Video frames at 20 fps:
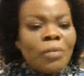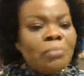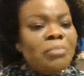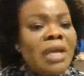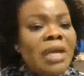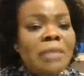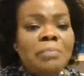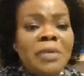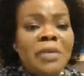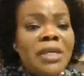
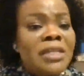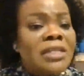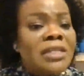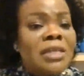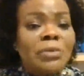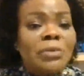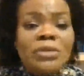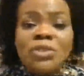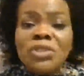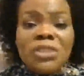maybe
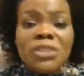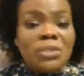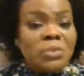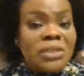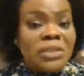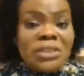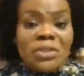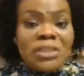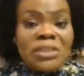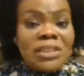they were just
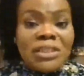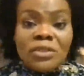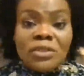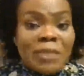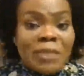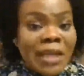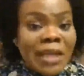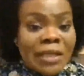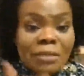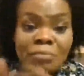wanted to say
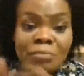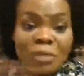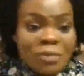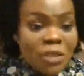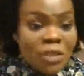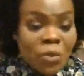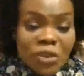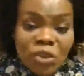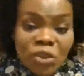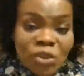something, and maybe
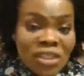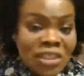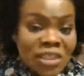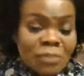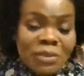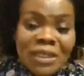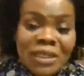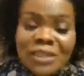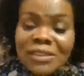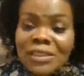the question
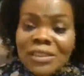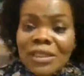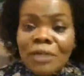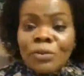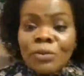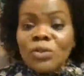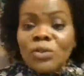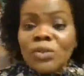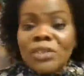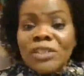has been answered. I
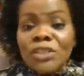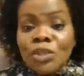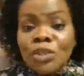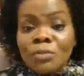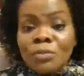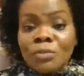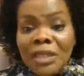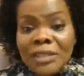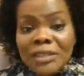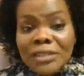want to
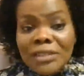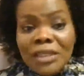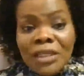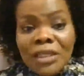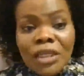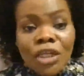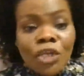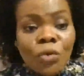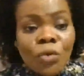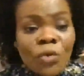assume that
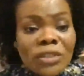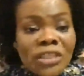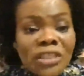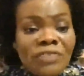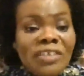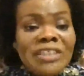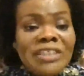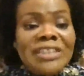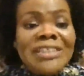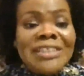
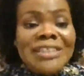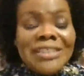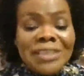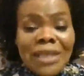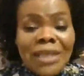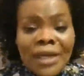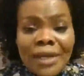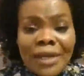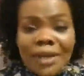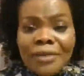whatever they
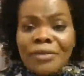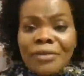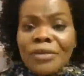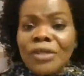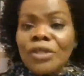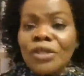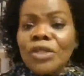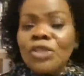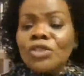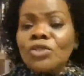desire.
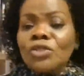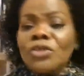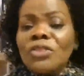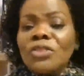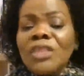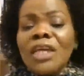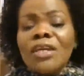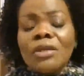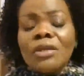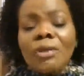So
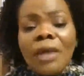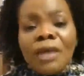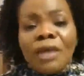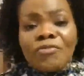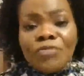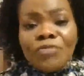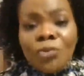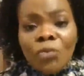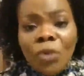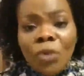thank you,
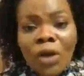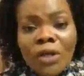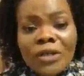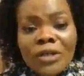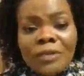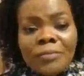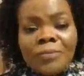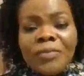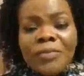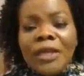
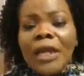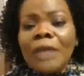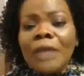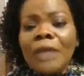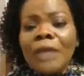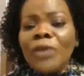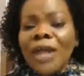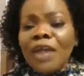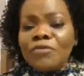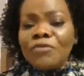everyone.
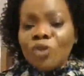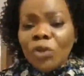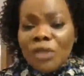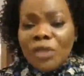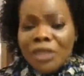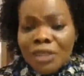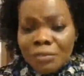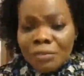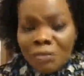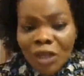We have your
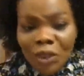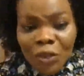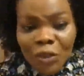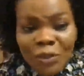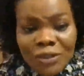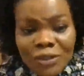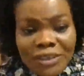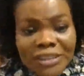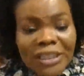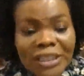
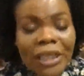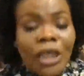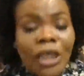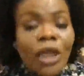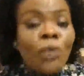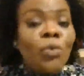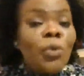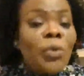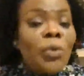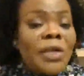emails.
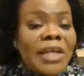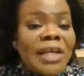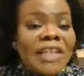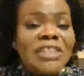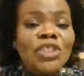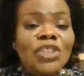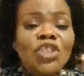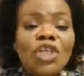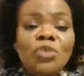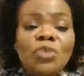We will
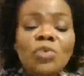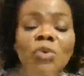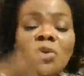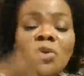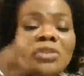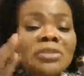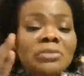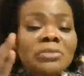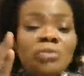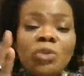get in touch.
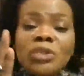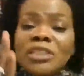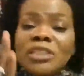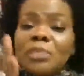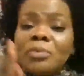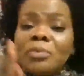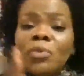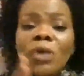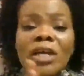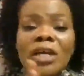We'll
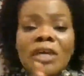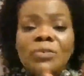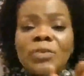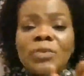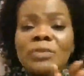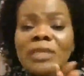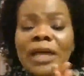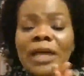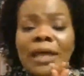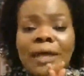still be working
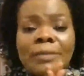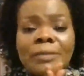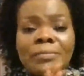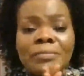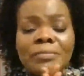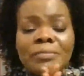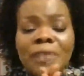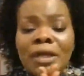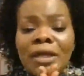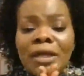with
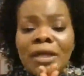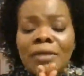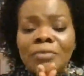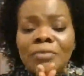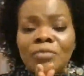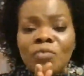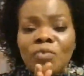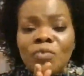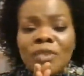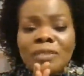
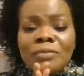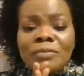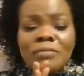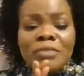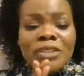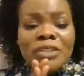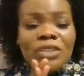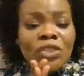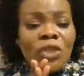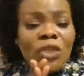
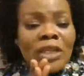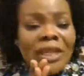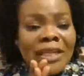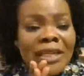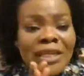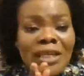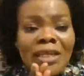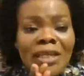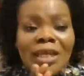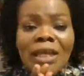Mrs.
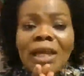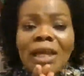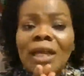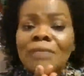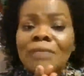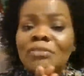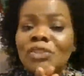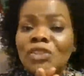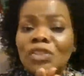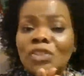Olaye
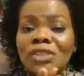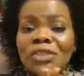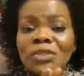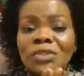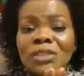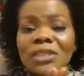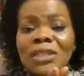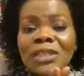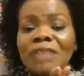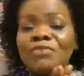and Mrs.
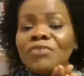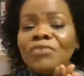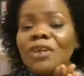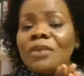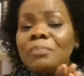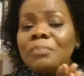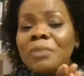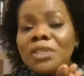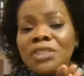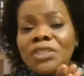Odetunde. They're
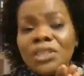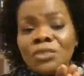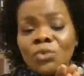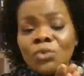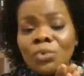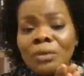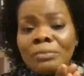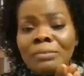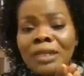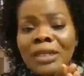very
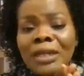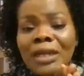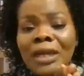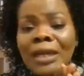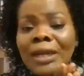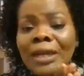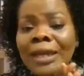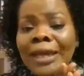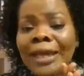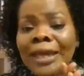patient women.
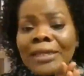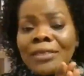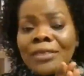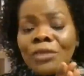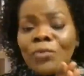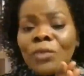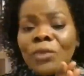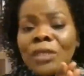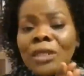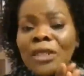I like
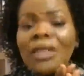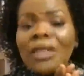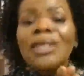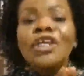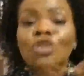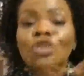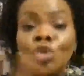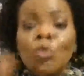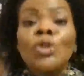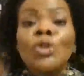the way
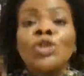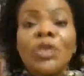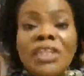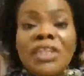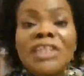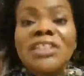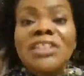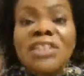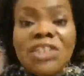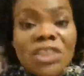you will know
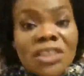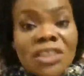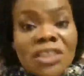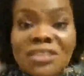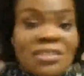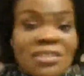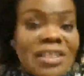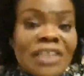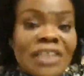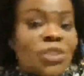their
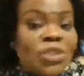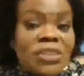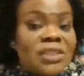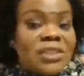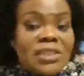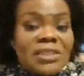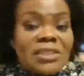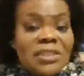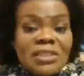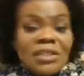teachers. That's
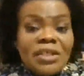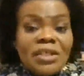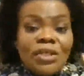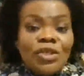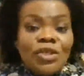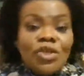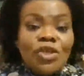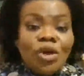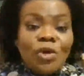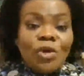just it.
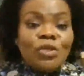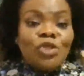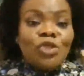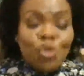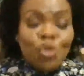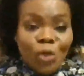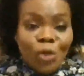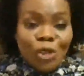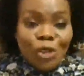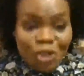You
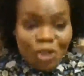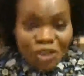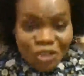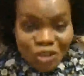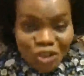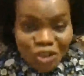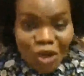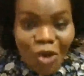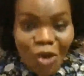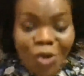will
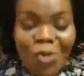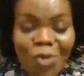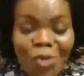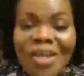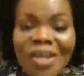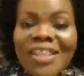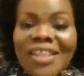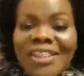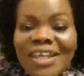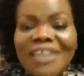just know
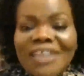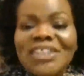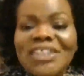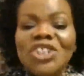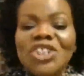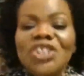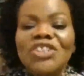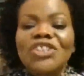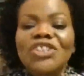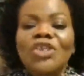their
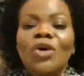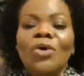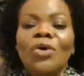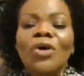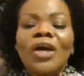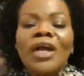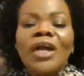teachers. So,